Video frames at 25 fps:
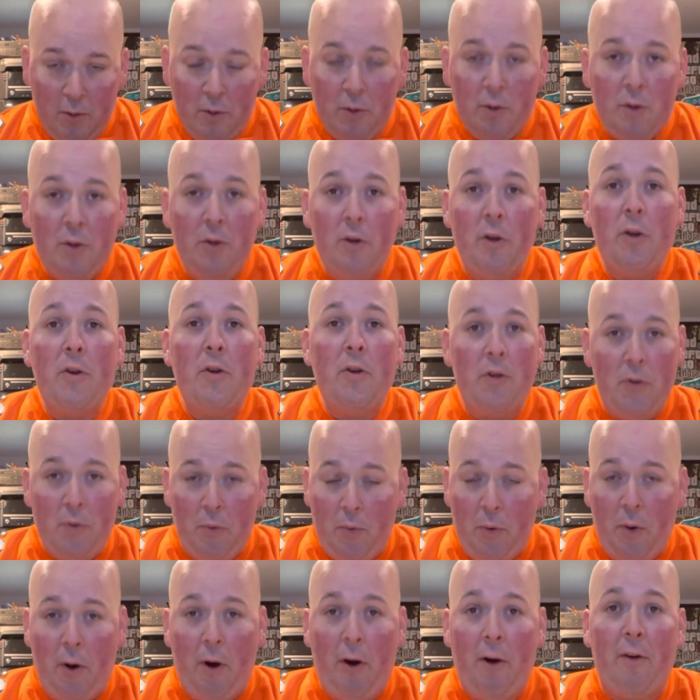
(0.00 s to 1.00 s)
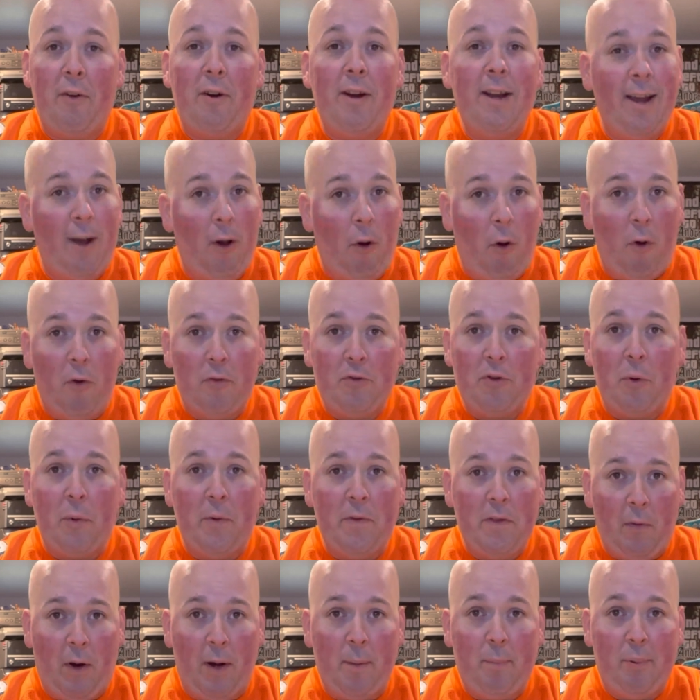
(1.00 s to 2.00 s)
you are also in
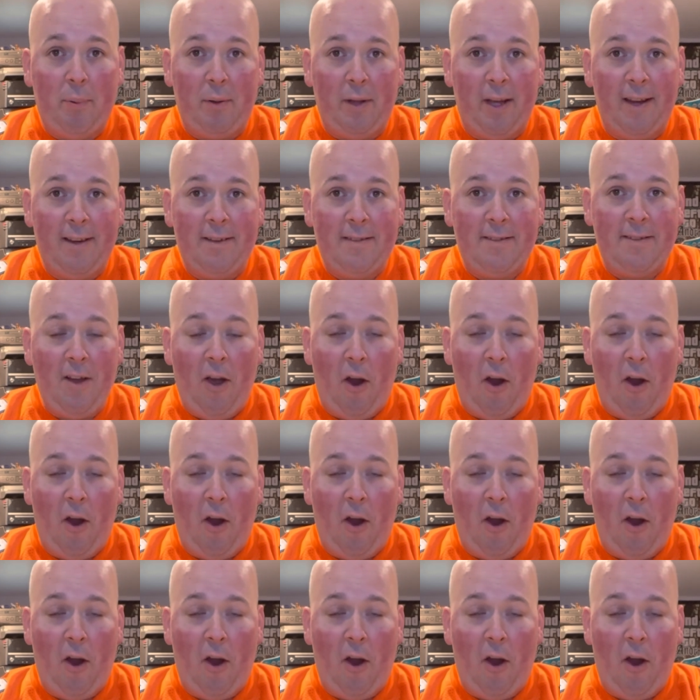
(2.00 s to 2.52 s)
the right place.